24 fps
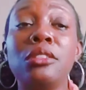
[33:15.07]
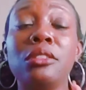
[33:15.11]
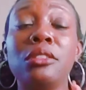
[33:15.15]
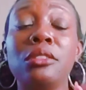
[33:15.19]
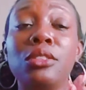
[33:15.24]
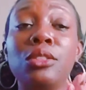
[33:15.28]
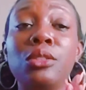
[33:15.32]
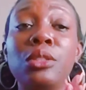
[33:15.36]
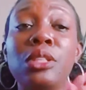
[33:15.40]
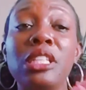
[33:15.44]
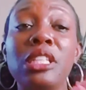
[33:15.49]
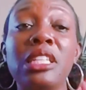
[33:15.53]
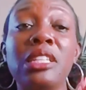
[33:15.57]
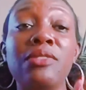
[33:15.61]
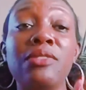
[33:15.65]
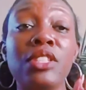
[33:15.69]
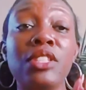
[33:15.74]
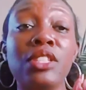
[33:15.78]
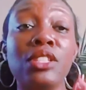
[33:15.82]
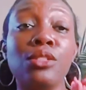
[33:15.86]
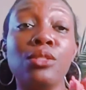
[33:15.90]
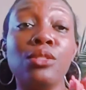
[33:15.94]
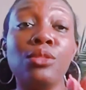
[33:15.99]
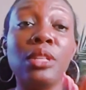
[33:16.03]
You can even
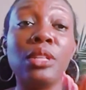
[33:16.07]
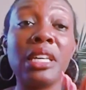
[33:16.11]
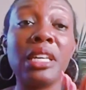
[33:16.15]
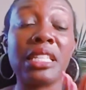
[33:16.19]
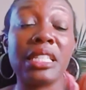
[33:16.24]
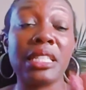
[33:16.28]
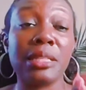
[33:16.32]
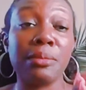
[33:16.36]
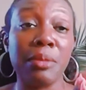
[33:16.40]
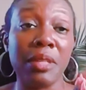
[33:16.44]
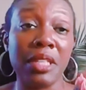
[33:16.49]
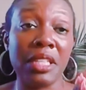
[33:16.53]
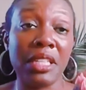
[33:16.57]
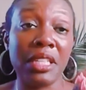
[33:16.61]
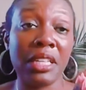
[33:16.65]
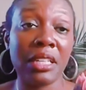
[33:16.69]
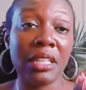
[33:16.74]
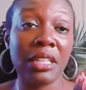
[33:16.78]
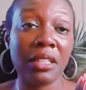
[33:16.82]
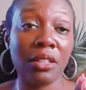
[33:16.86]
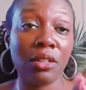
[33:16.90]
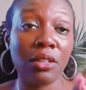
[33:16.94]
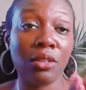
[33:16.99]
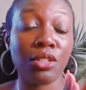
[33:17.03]
do
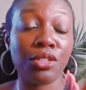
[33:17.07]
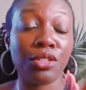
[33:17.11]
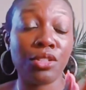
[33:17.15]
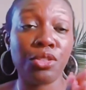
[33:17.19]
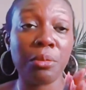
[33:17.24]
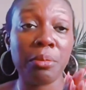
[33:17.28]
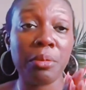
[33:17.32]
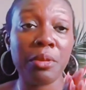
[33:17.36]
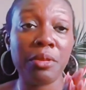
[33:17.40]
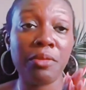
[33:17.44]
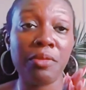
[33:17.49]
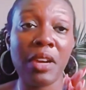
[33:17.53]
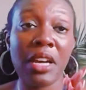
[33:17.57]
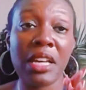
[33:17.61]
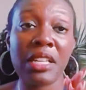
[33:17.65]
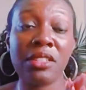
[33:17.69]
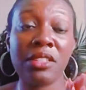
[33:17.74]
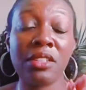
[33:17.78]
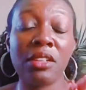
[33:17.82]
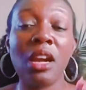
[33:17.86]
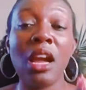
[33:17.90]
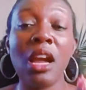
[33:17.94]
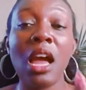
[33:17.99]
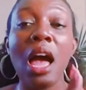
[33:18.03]
Expedia or
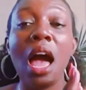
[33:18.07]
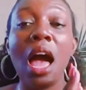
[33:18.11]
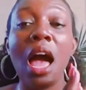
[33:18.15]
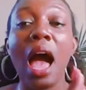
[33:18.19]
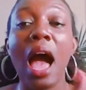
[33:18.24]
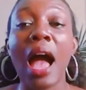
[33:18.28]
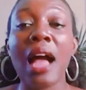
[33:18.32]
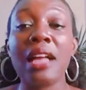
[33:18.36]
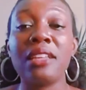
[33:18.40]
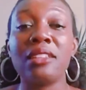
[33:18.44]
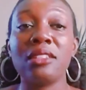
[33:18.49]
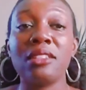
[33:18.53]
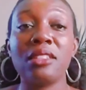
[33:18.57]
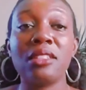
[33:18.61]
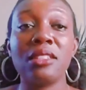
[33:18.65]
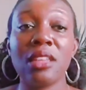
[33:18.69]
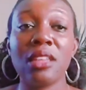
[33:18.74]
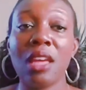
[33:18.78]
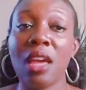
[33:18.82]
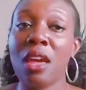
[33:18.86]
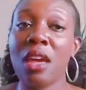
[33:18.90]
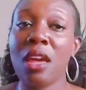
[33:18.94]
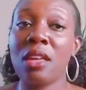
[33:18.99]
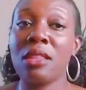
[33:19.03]
TripAdvisor. I just
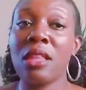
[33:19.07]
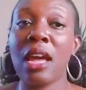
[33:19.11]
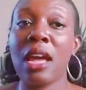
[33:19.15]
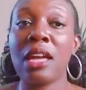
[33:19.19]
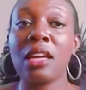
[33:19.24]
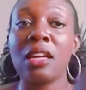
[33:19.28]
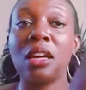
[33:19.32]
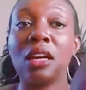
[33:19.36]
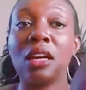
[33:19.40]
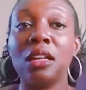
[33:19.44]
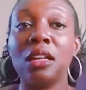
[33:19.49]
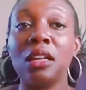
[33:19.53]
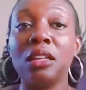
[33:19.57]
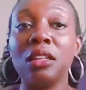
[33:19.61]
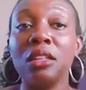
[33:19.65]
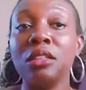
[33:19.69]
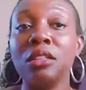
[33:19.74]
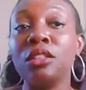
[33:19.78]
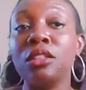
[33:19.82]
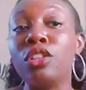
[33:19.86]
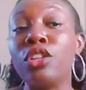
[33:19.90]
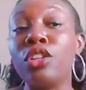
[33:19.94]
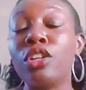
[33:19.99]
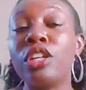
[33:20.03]
say, like,
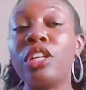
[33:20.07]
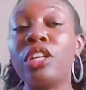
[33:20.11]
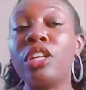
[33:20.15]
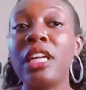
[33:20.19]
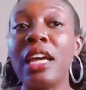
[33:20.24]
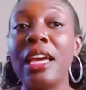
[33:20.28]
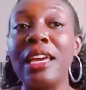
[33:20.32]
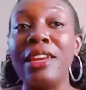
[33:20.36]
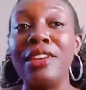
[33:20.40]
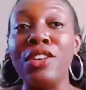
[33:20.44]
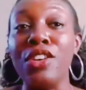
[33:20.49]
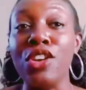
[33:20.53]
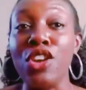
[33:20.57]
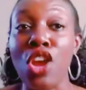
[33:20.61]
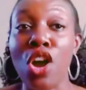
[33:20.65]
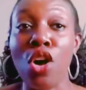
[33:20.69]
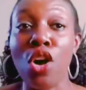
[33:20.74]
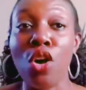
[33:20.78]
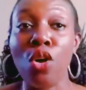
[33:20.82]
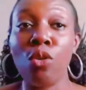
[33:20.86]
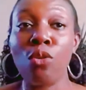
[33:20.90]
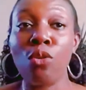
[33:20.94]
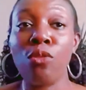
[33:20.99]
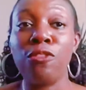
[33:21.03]
learn and
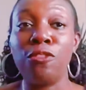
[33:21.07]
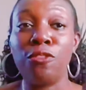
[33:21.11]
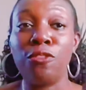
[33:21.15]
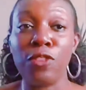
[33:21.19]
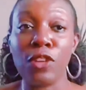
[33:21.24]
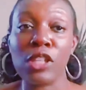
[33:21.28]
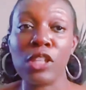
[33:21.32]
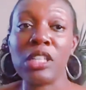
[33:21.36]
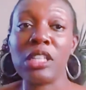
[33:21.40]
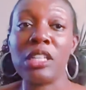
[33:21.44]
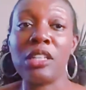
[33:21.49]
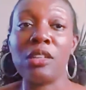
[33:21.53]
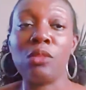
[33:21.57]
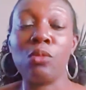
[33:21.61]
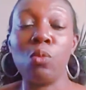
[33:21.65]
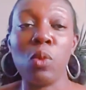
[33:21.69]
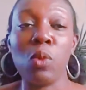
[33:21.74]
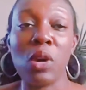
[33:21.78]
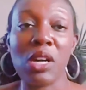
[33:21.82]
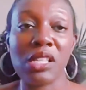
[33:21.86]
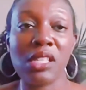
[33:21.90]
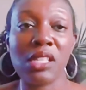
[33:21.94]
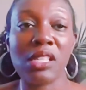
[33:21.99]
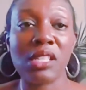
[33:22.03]
know fully
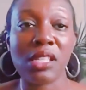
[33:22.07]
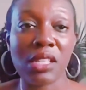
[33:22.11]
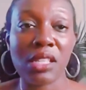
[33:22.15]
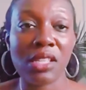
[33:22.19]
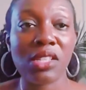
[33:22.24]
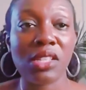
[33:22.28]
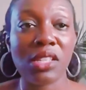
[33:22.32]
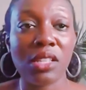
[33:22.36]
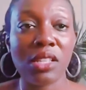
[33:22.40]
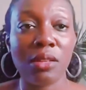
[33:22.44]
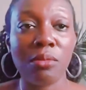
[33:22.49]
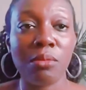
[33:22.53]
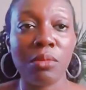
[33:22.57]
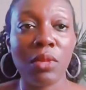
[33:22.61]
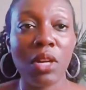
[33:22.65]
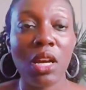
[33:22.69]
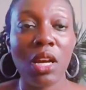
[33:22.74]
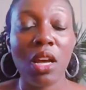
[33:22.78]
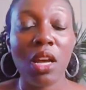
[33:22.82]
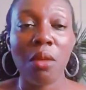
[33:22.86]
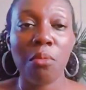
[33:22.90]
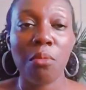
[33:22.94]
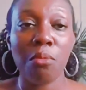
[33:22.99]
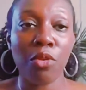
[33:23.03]
one system
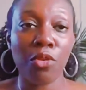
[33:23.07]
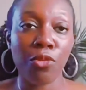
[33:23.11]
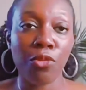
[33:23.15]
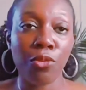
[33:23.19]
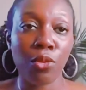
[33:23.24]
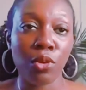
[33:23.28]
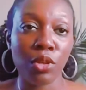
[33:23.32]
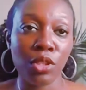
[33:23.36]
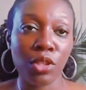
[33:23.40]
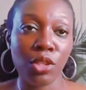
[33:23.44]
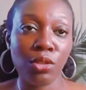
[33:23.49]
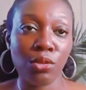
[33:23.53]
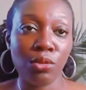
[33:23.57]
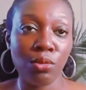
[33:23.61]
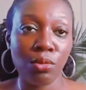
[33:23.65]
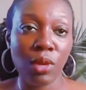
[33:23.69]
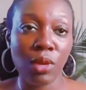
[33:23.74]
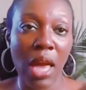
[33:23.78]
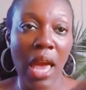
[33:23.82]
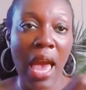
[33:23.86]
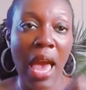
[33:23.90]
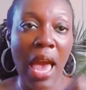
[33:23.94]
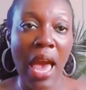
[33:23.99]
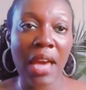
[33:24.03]
before you
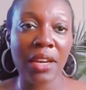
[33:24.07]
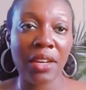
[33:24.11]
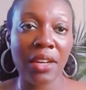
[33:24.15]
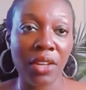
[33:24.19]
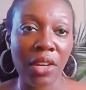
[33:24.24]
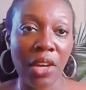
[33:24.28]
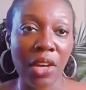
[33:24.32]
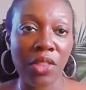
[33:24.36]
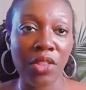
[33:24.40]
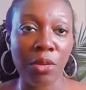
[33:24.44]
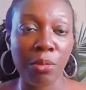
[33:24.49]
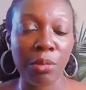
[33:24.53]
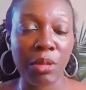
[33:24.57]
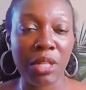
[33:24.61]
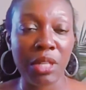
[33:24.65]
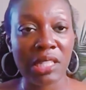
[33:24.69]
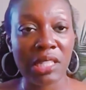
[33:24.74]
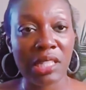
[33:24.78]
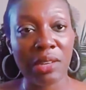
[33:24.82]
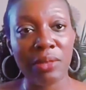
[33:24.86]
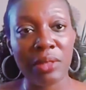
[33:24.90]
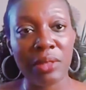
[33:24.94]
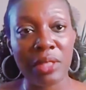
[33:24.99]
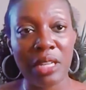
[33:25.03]
add another because
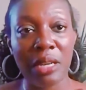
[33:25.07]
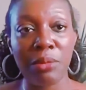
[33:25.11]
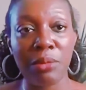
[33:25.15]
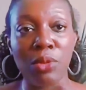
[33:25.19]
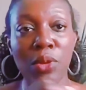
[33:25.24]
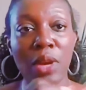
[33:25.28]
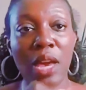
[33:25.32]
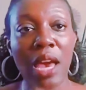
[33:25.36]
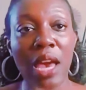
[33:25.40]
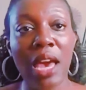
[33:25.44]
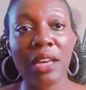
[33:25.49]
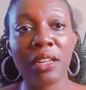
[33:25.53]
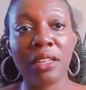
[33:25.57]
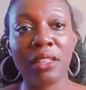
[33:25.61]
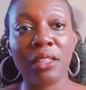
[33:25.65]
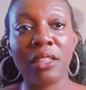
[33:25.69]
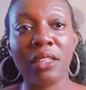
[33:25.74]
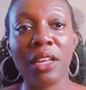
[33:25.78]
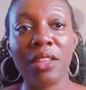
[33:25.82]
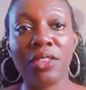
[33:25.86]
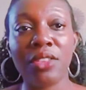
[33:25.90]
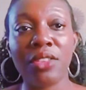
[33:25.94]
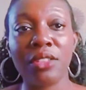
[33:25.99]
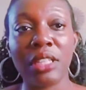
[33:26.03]
every time you add
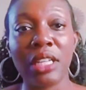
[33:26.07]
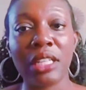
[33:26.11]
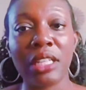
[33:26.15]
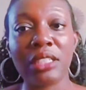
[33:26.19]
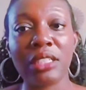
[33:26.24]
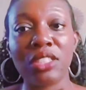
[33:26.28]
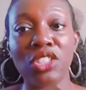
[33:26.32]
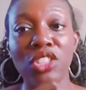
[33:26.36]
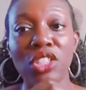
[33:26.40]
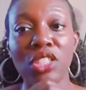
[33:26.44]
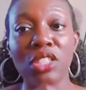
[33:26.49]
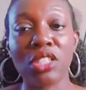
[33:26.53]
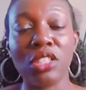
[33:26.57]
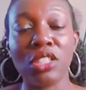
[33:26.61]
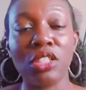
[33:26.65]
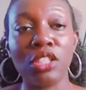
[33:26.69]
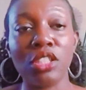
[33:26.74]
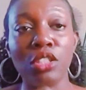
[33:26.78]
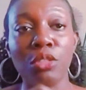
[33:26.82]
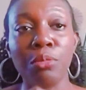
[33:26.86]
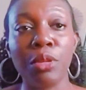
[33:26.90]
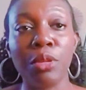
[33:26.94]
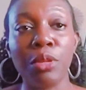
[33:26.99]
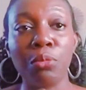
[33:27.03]
another that's just a
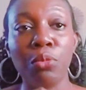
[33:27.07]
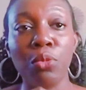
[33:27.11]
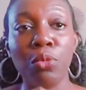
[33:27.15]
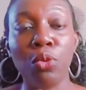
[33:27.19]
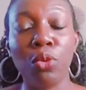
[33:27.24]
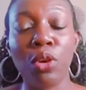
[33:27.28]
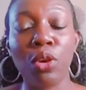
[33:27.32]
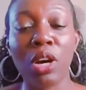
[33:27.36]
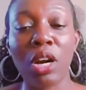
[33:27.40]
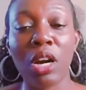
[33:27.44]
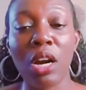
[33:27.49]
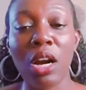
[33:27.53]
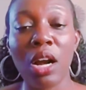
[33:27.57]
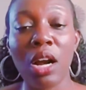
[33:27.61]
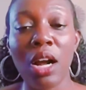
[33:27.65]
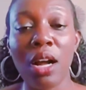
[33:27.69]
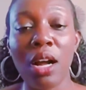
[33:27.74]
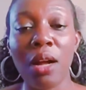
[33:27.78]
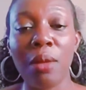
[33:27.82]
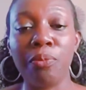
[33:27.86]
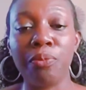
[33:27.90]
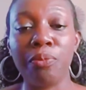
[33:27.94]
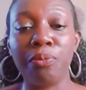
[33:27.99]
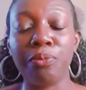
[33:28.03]
little bit more
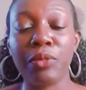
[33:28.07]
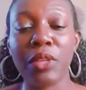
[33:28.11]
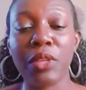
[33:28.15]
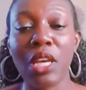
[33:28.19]
um,